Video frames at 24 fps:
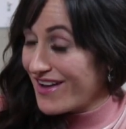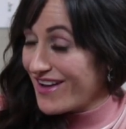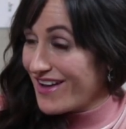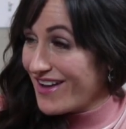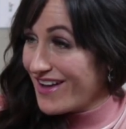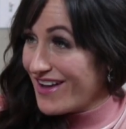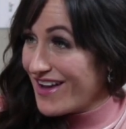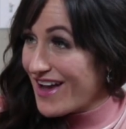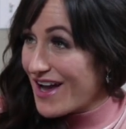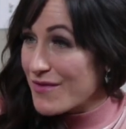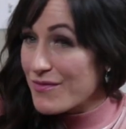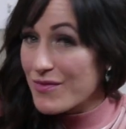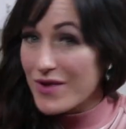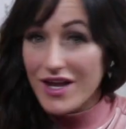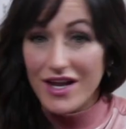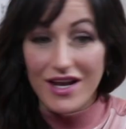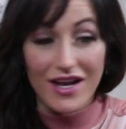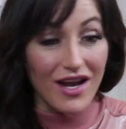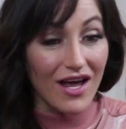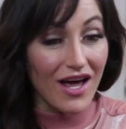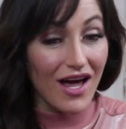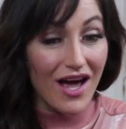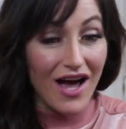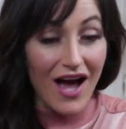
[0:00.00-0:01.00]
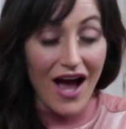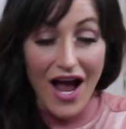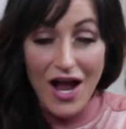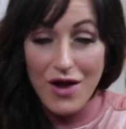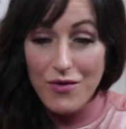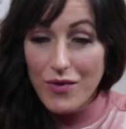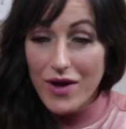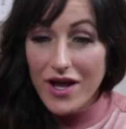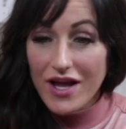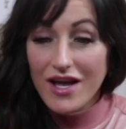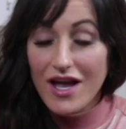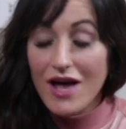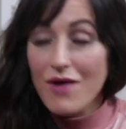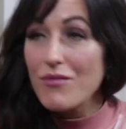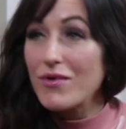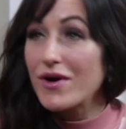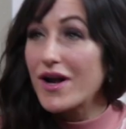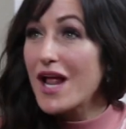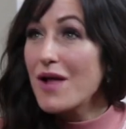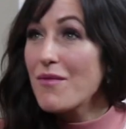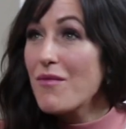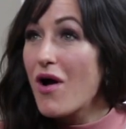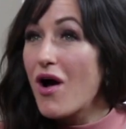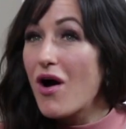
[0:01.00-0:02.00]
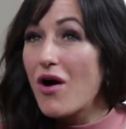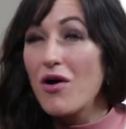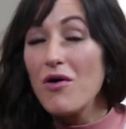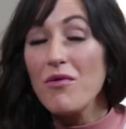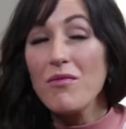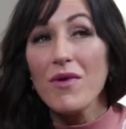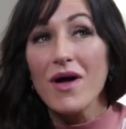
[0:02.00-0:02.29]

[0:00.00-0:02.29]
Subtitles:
I mean, I wake up when I'm home,